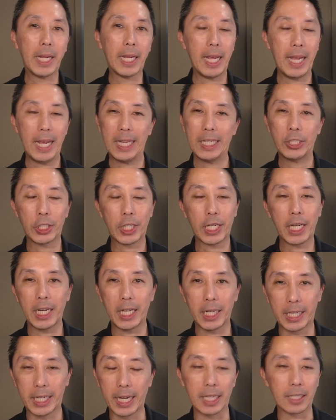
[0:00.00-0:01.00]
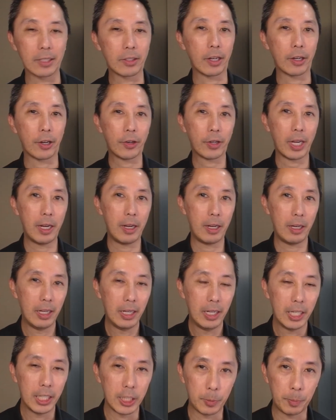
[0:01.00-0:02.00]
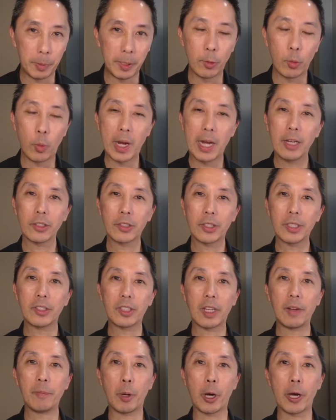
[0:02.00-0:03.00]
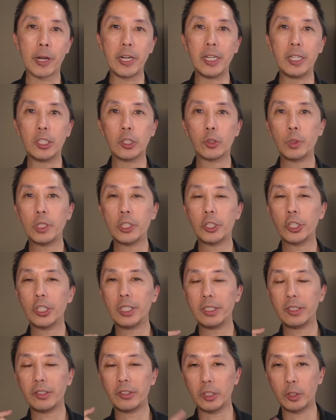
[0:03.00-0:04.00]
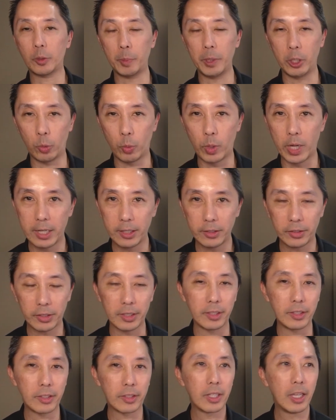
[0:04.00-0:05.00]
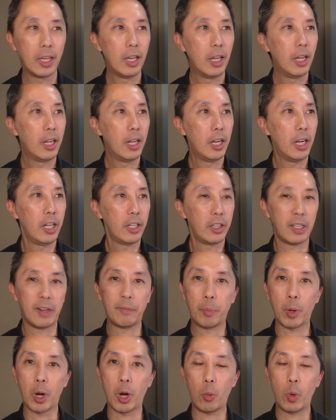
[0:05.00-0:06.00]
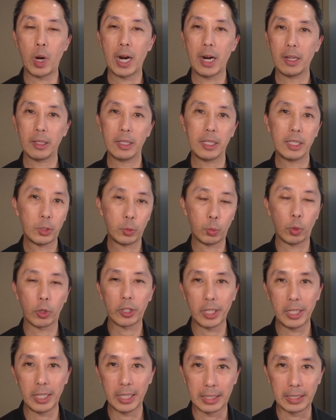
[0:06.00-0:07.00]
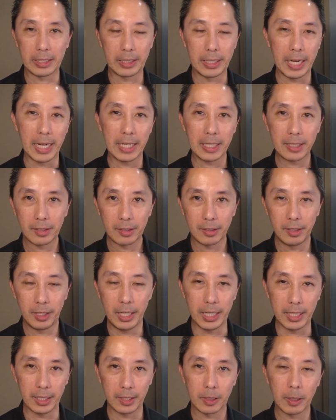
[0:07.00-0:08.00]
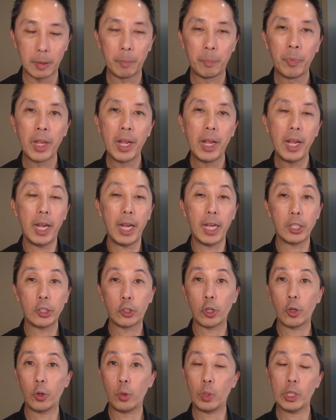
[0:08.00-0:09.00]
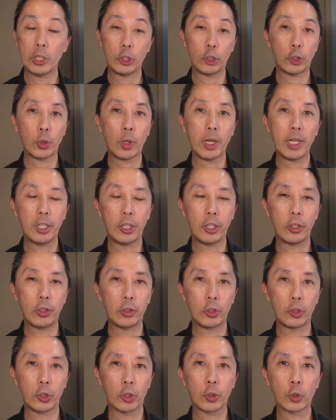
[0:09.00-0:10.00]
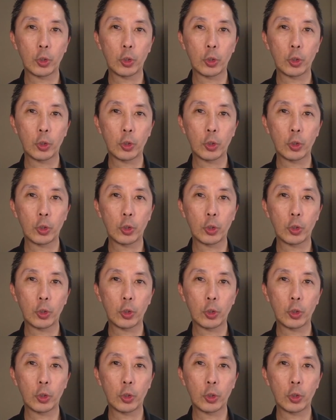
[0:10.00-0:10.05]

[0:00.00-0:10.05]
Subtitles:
an educated guess. Like, okay, it's been a while since they bought any switches. It's been a while since they've bought wireless. We're going to guess this. And so what you're trying to do is you're